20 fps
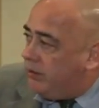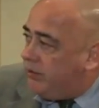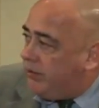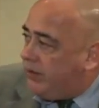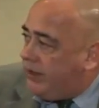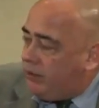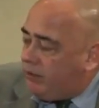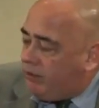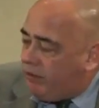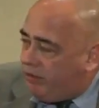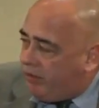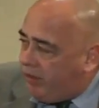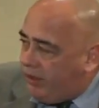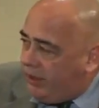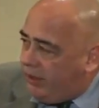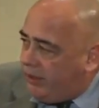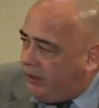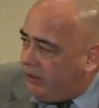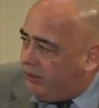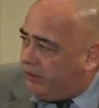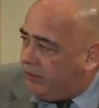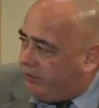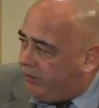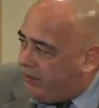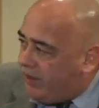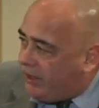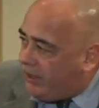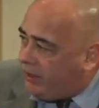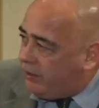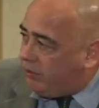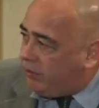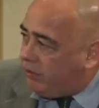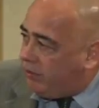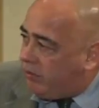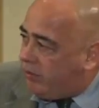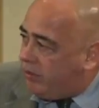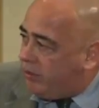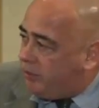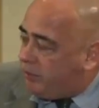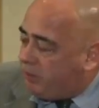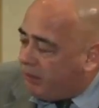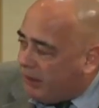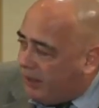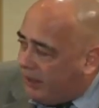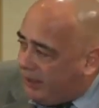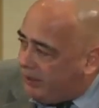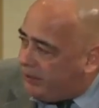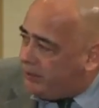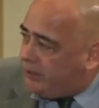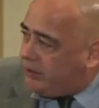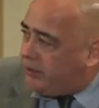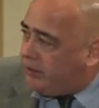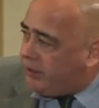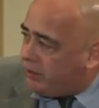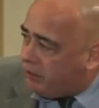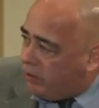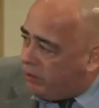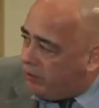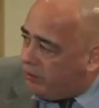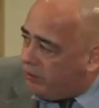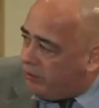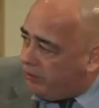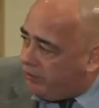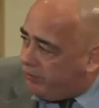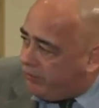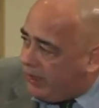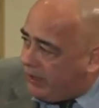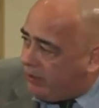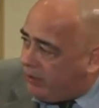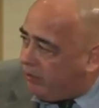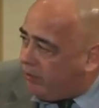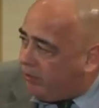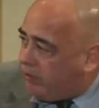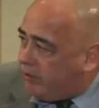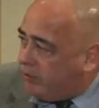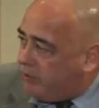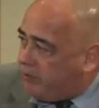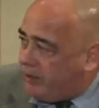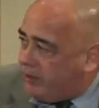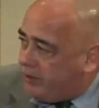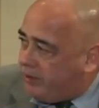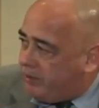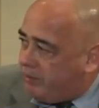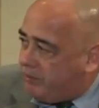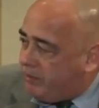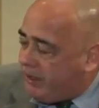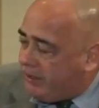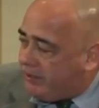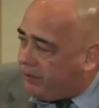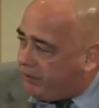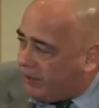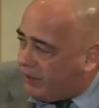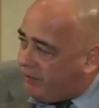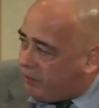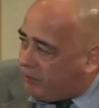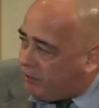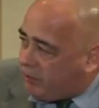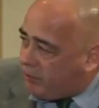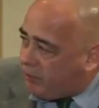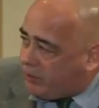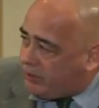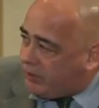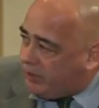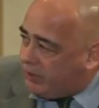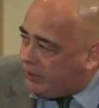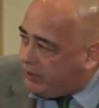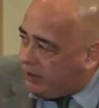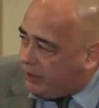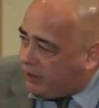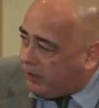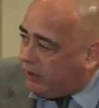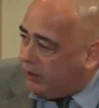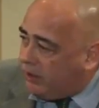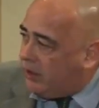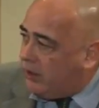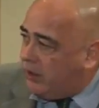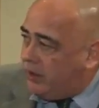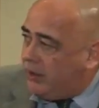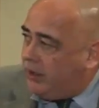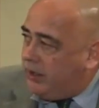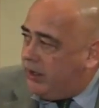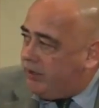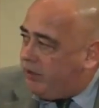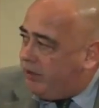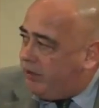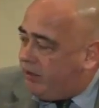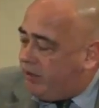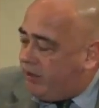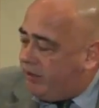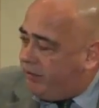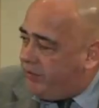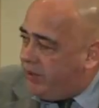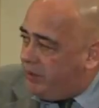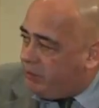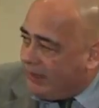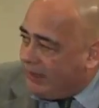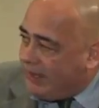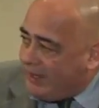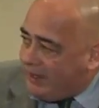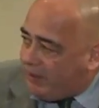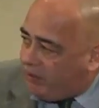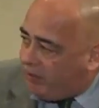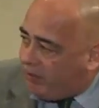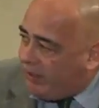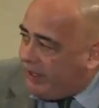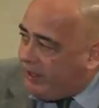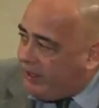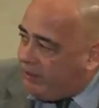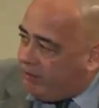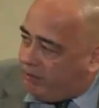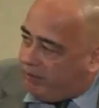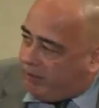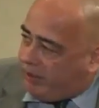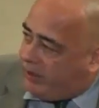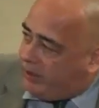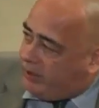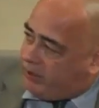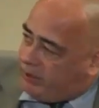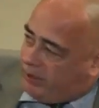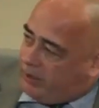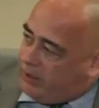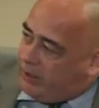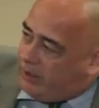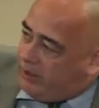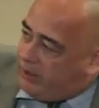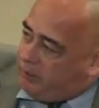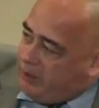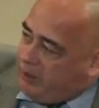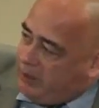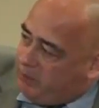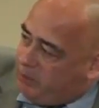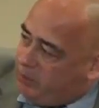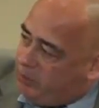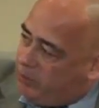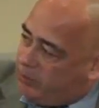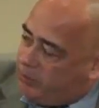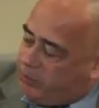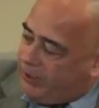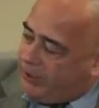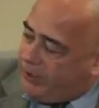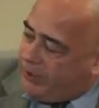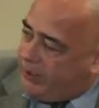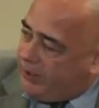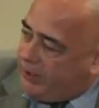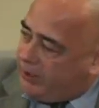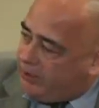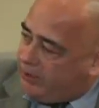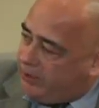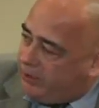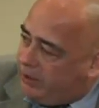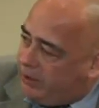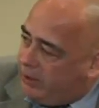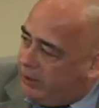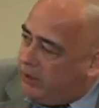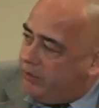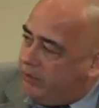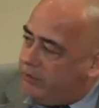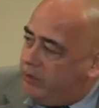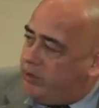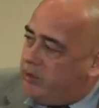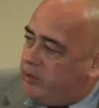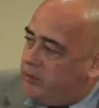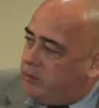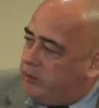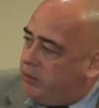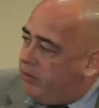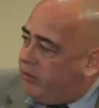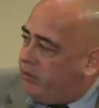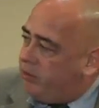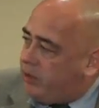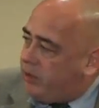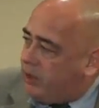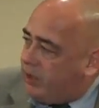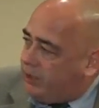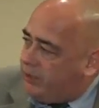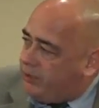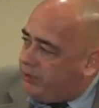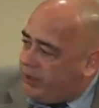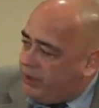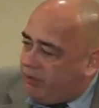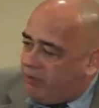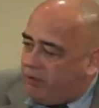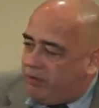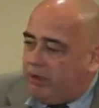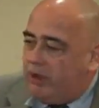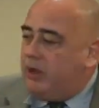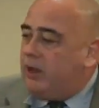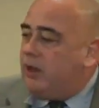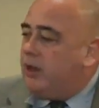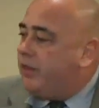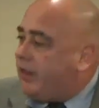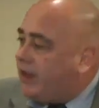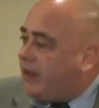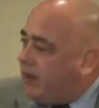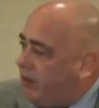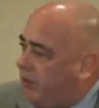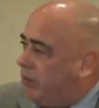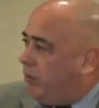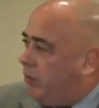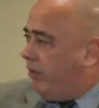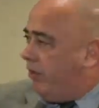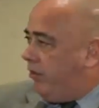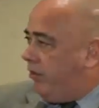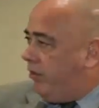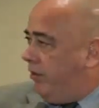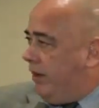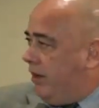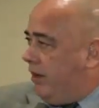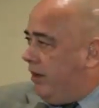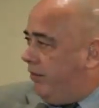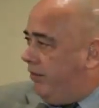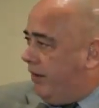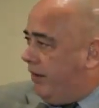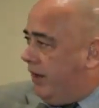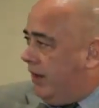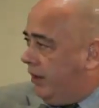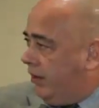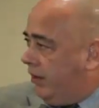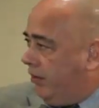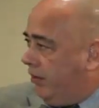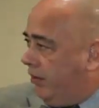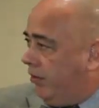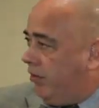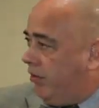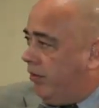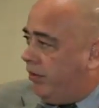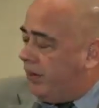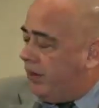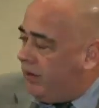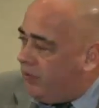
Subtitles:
They don't see the values. They're blind to their own values that make their lives what they are. It's as if they're blank slates, and the people we're bringing in from the Muslim countries, they're the ones who have values.